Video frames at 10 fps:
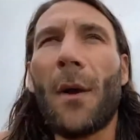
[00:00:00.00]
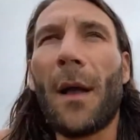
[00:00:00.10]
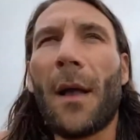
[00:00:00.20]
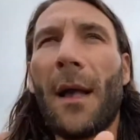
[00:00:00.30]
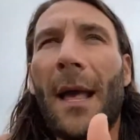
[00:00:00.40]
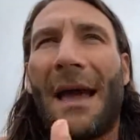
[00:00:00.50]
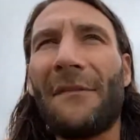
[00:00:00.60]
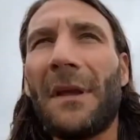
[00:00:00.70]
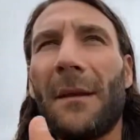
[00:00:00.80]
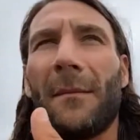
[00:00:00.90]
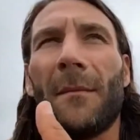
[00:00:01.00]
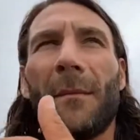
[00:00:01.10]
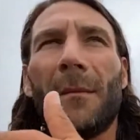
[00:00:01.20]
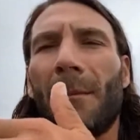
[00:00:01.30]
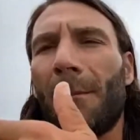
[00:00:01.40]
having
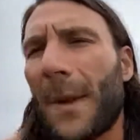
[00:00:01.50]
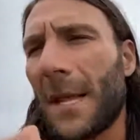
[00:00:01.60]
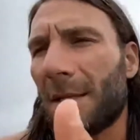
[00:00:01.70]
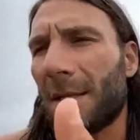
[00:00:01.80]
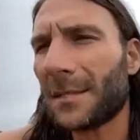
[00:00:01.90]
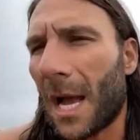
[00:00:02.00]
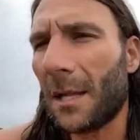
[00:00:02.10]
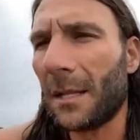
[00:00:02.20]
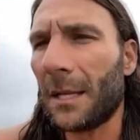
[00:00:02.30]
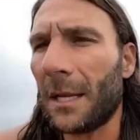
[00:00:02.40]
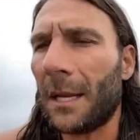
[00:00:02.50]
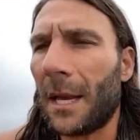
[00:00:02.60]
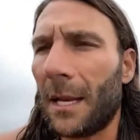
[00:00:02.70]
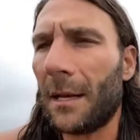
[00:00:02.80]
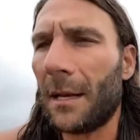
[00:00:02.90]
been to Scotland
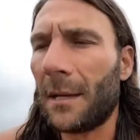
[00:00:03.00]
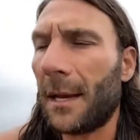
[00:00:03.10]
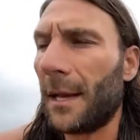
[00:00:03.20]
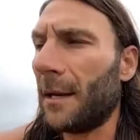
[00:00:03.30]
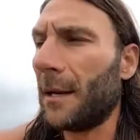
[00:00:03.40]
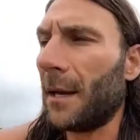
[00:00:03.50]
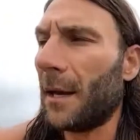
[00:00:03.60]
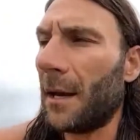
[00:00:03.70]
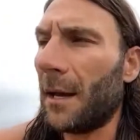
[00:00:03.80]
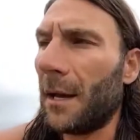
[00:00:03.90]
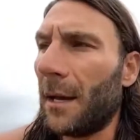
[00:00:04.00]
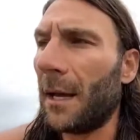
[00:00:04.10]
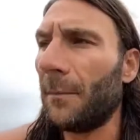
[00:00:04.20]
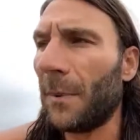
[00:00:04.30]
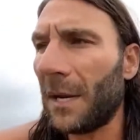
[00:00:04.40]
and
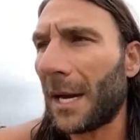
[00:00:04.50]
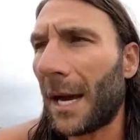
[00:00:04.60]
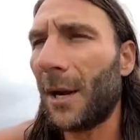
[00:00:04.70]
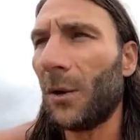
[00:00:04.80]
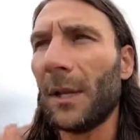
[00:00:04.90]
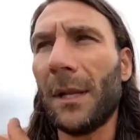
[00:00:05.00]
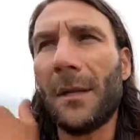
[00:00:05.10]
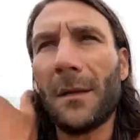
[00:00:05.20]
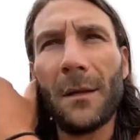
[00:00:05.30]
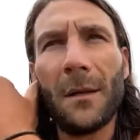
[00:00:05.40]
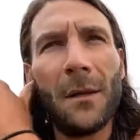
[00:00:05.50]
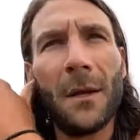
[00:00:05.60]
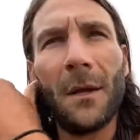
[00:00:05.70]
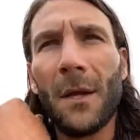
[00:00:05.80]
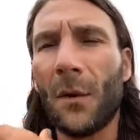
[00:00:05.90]
been to Ireland,
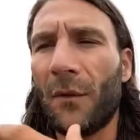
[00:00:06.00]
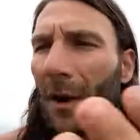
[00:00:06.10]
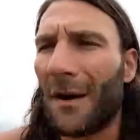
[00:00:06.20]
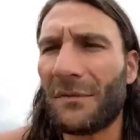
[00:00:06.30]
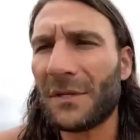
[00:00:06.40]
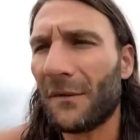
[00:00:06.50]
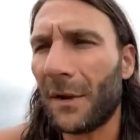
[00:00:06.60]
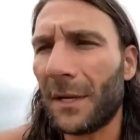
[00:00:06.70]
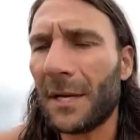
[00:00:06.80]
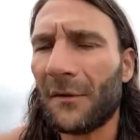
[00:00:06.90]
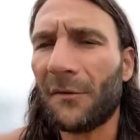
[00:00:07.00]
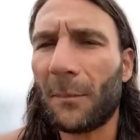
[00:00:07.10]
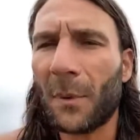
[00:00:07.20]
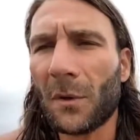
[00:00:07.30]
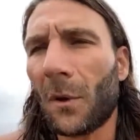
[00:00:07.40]
you know, they're obviously very different,
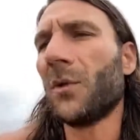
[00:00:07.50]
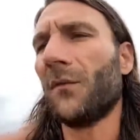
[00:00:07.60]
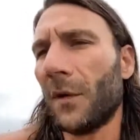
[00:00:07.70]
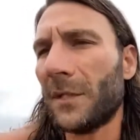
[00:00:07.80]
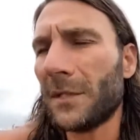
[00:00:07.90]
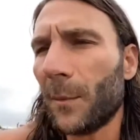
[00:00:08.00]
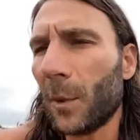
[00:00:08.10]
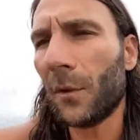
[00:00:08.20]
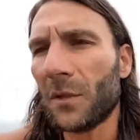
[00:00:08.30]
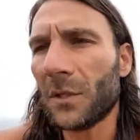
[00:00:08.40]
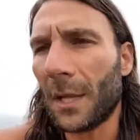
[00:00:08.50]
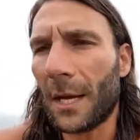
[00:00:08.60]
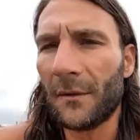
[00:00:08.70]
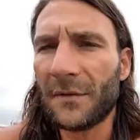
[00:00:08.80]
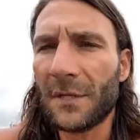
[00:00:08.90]
but they're also very similar. There's a lot
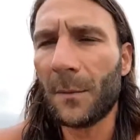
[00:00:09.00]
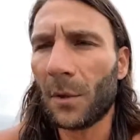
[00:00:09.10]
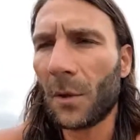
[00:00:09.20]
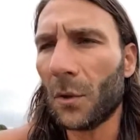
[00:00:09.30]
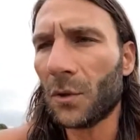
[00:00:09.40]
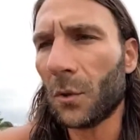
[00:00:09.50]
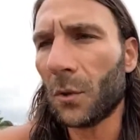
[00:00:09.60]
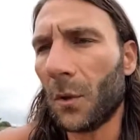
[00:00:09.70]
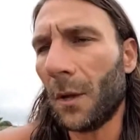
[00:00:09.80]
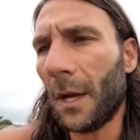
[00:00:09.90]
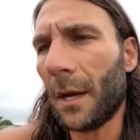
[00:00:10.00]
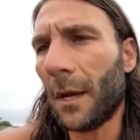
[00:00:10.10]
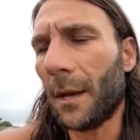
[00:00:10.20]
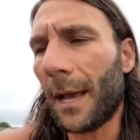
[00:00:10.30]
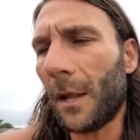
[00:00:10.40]
of similar cultural
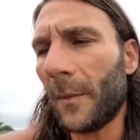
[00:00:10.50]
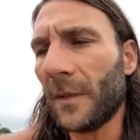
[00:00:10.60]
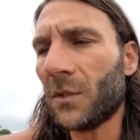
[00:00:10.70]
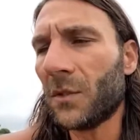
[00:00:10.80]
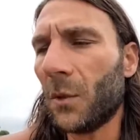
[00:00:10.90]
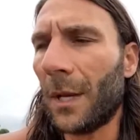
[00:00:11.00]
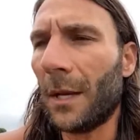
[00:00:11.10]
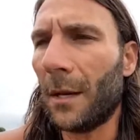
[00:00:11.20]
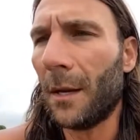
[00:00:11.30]
elements to it, and